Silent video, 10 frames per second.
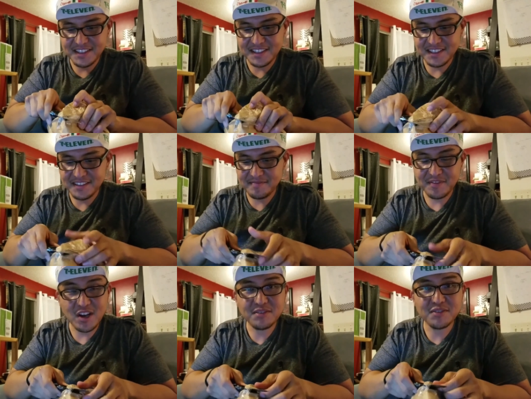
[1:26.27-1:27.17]
um,
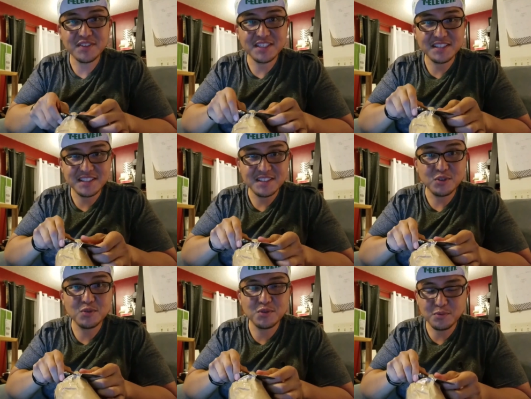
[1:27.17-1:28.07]
uh, off of his
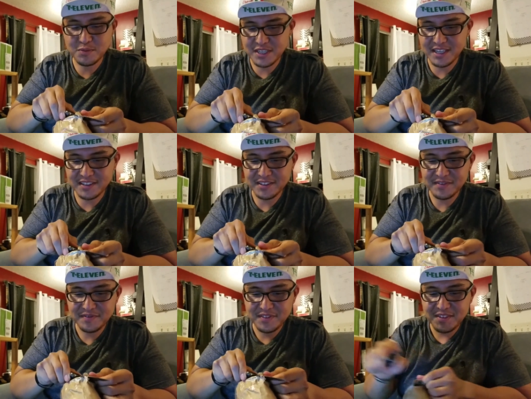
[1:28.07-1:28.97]
YouTube channel
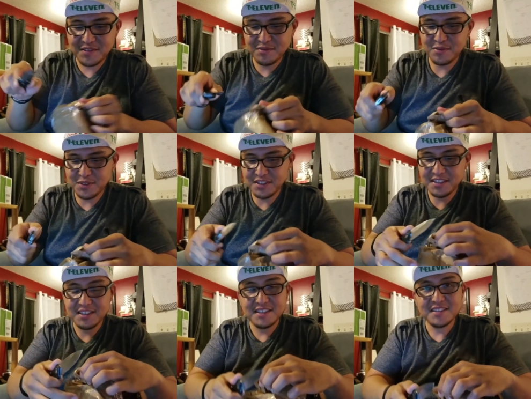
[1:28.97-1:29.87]

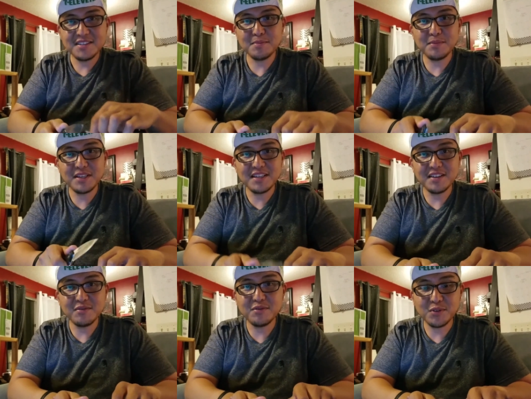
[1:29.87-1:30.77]
for
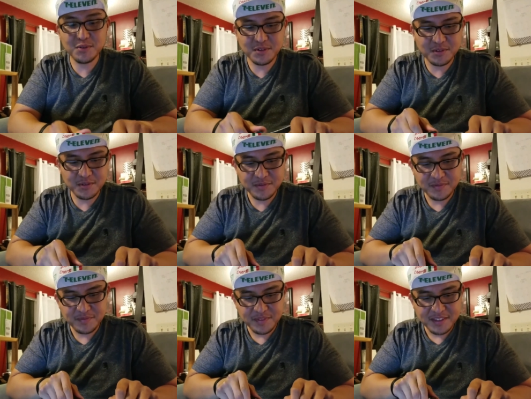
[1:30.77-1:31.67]
submitting a photo
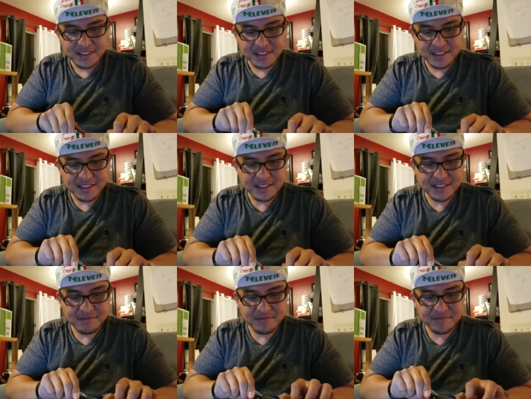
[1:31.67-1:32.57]

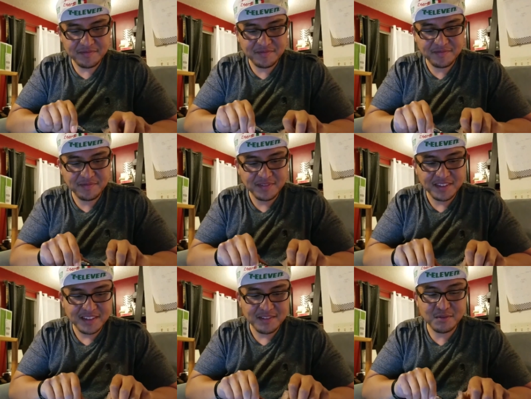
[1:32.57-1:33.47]
um,
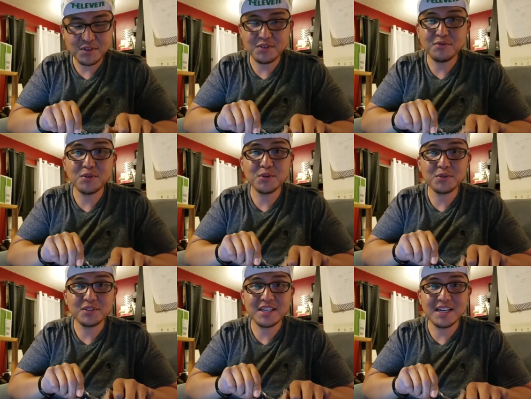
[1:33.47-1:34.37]
for the
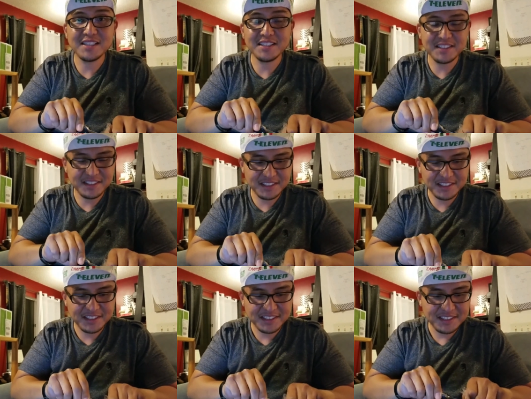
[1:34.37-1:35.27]
photo challenge.
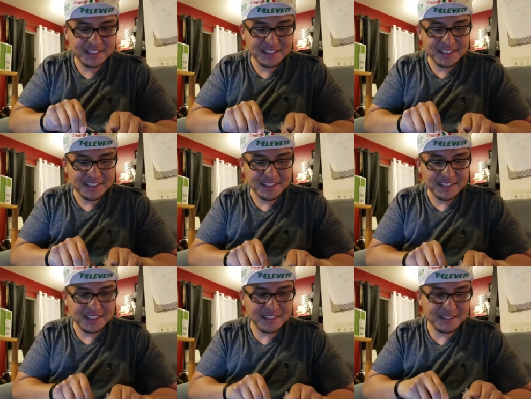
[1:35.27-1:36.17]

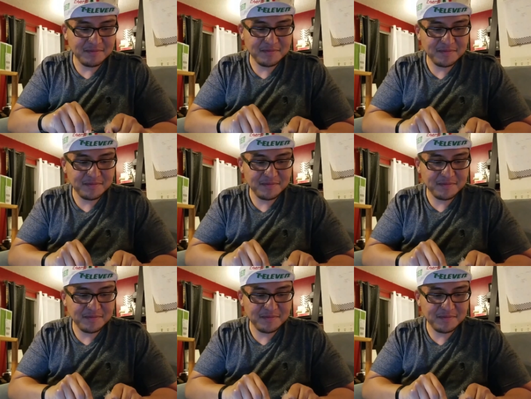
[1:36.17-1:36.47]
Um,